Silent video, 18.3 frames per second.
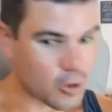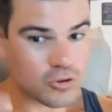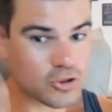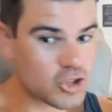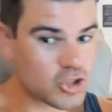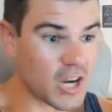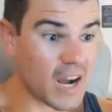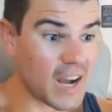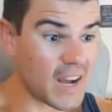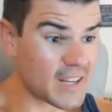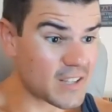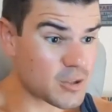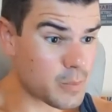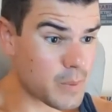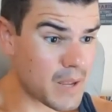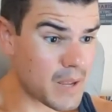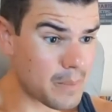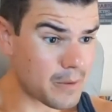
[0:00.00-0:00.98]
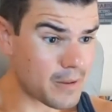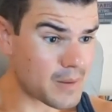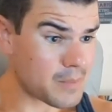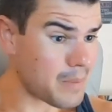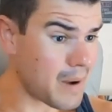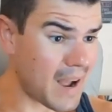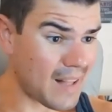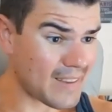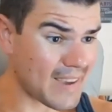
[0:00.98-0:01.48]
don't judge people
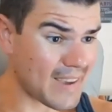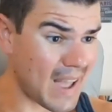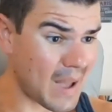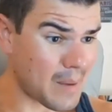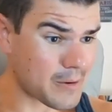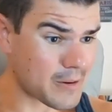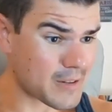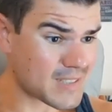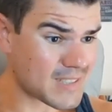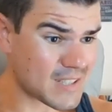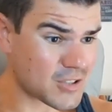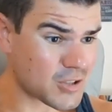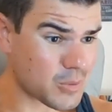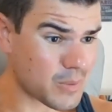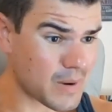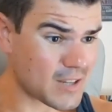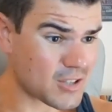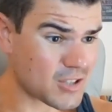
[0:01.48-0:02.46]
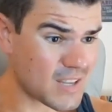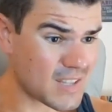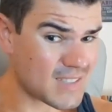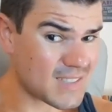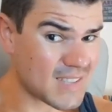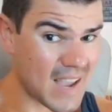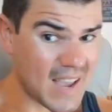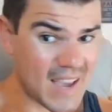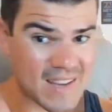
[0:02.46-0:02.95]
in polyamorous
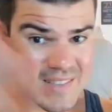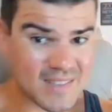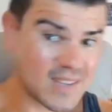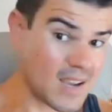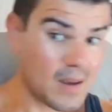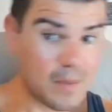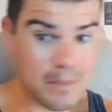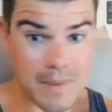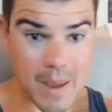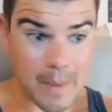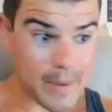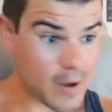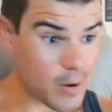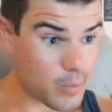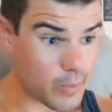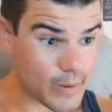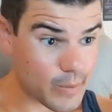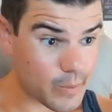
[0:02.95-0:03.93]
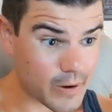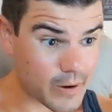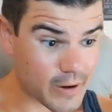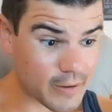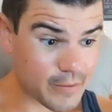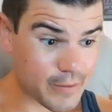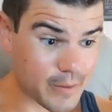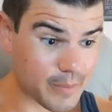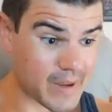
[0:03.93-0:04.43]
situations, and maybe it would
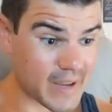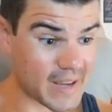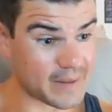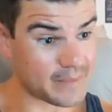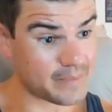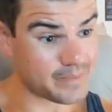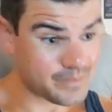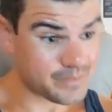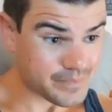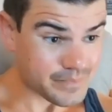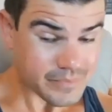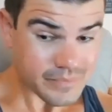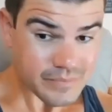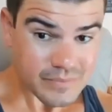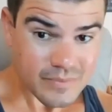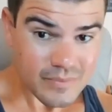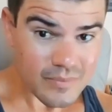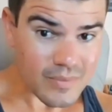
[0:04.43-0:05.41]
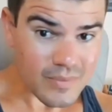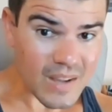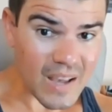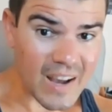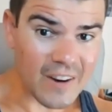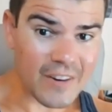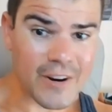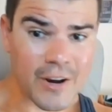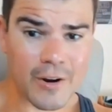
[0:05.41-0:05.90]
work for me.
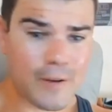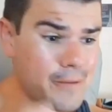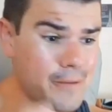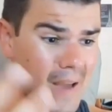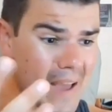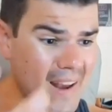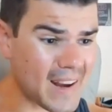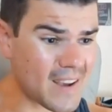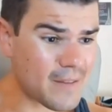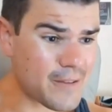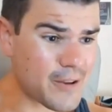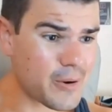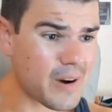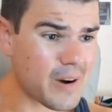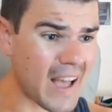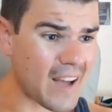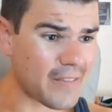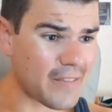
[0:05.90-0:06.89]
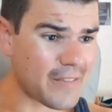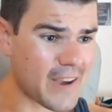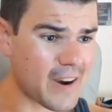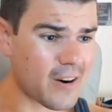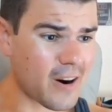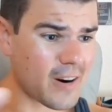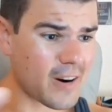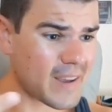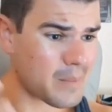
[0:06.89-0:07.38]
I don't know if any of you out
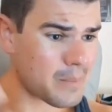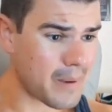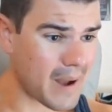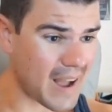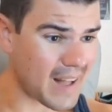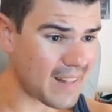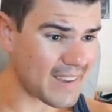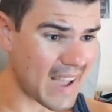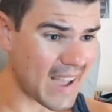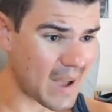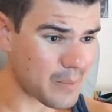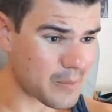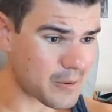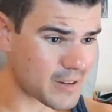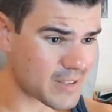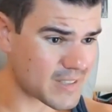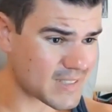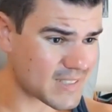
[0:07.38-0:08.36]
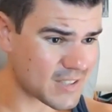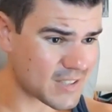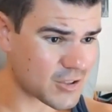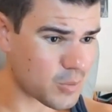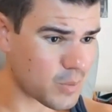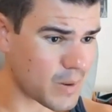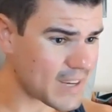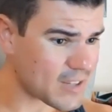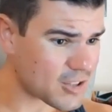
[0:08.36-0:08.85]
there are in polyamorous
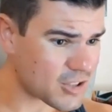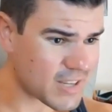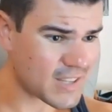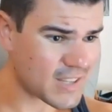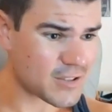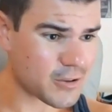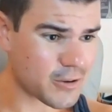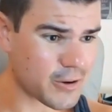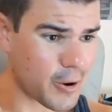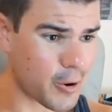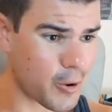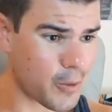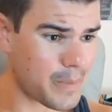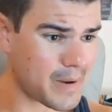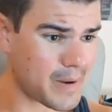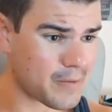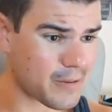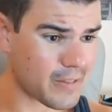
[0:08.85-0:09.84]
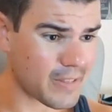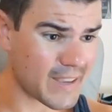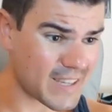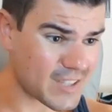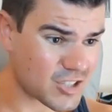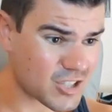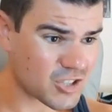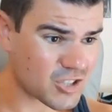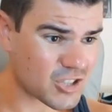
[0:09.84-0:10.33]
situations or open
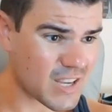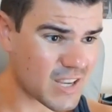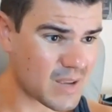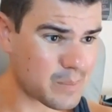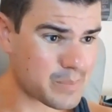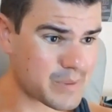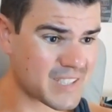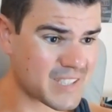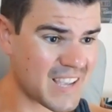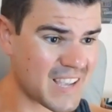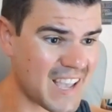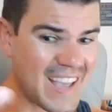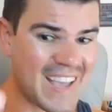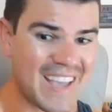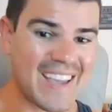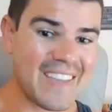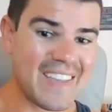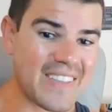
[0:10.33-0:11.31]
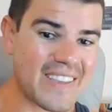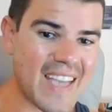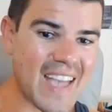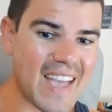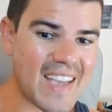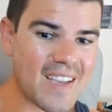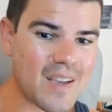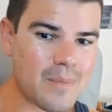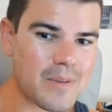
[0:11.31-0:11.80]
relationships. In the
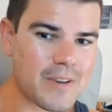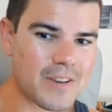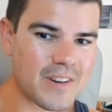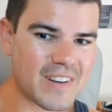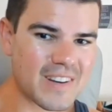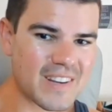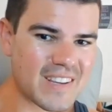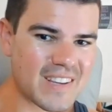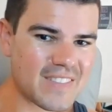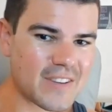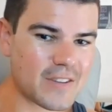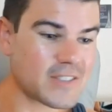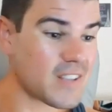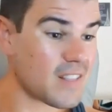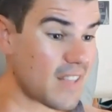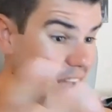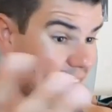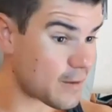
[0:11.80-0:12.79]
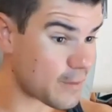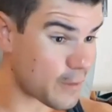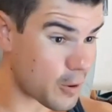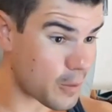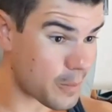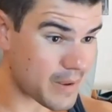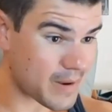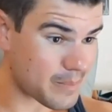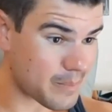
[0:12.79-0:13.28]
gay community, there's a lot of
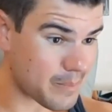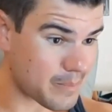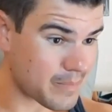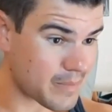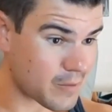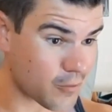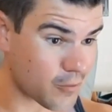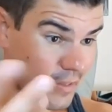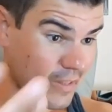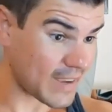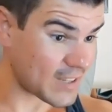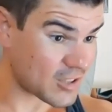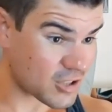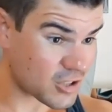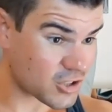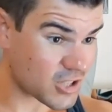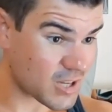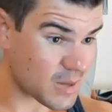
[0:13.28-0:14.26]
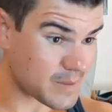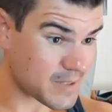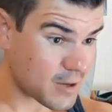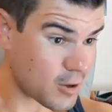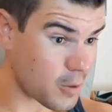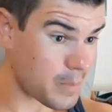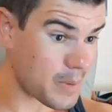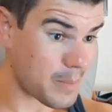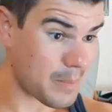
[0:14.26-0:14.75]
open relationships
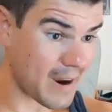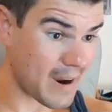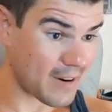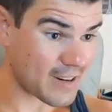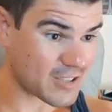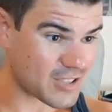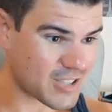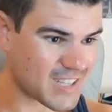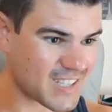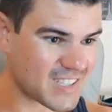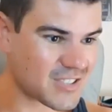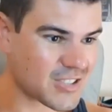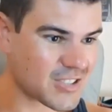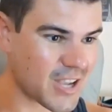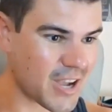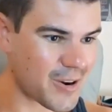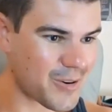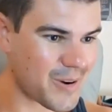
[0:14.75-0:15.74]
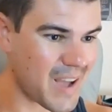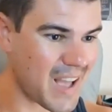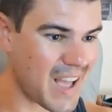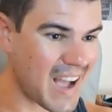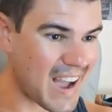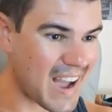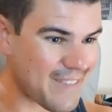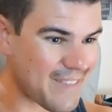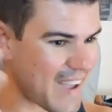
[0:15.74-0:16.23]
and open marriages. So
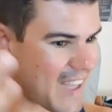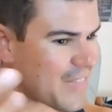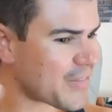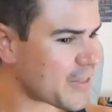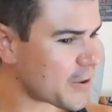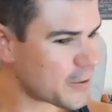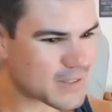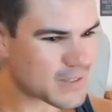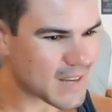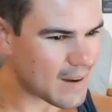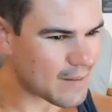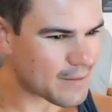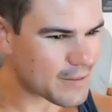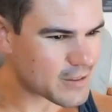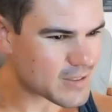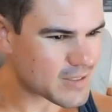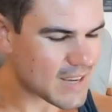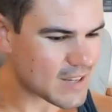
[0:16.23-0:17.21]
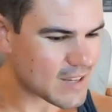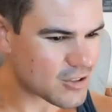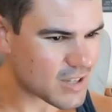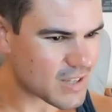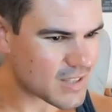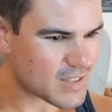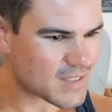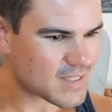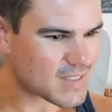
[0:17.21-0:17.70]
I've had those
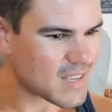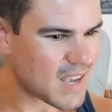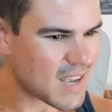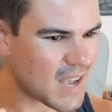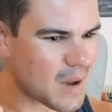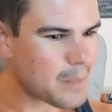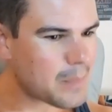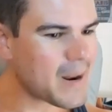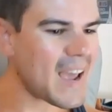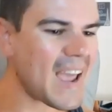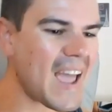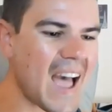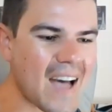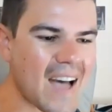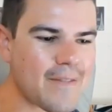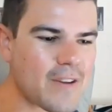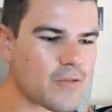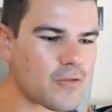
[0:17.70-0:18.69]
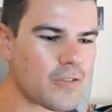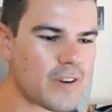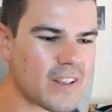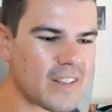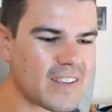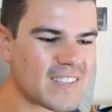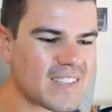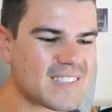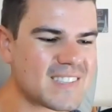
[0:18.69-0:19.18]
conversations, but I haven't
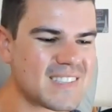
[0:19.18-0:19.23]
